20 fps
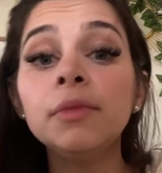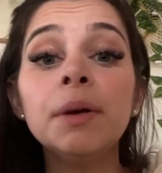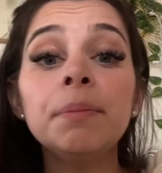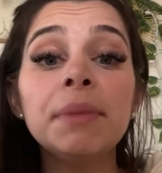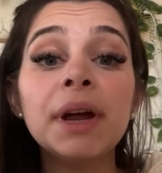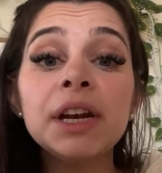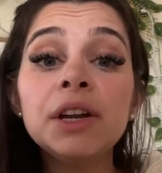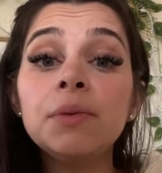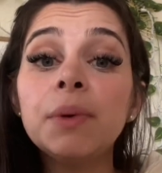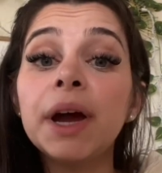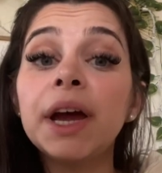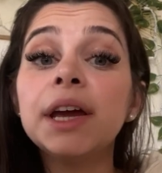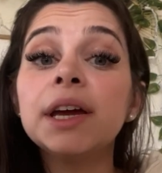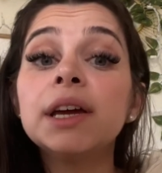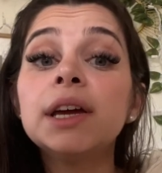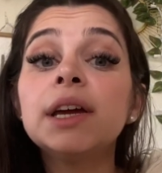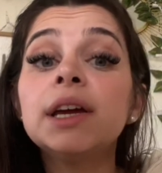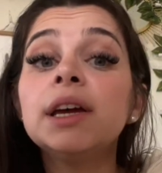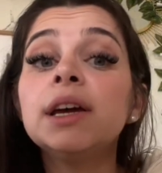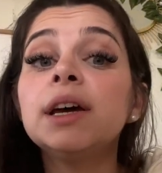But anyway,
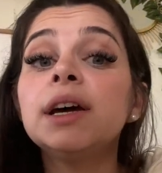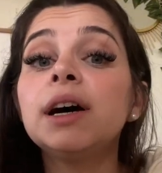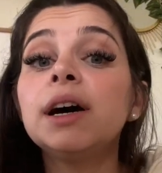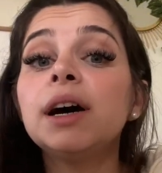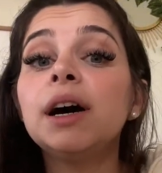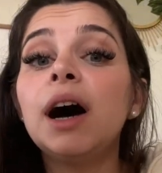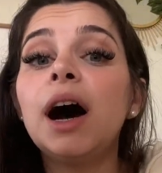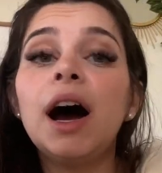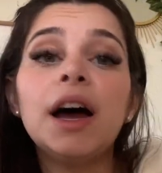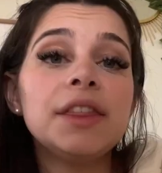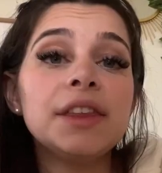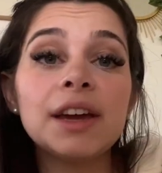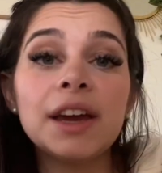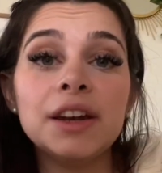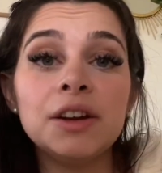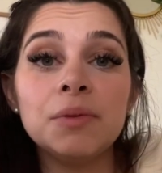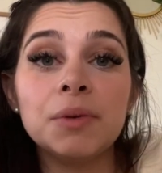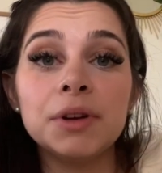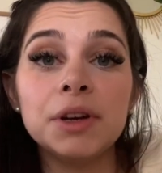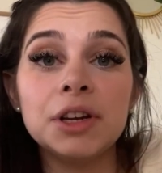I think
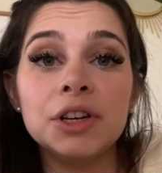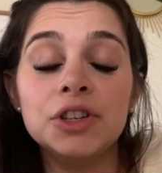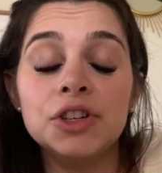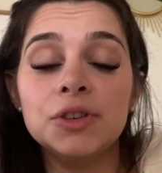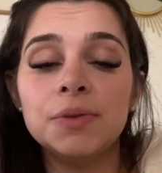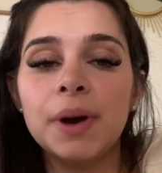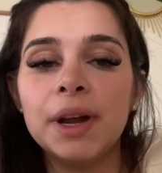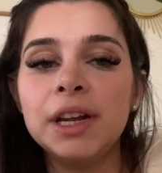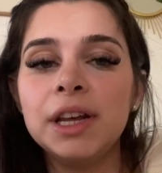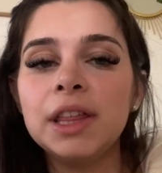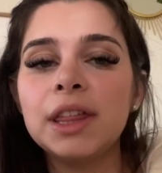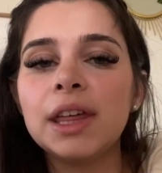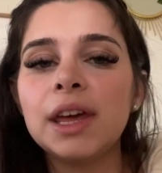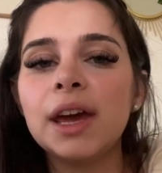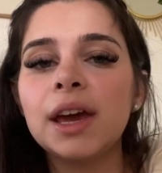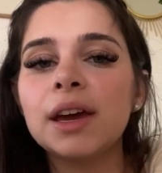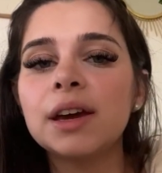anyone can do anything.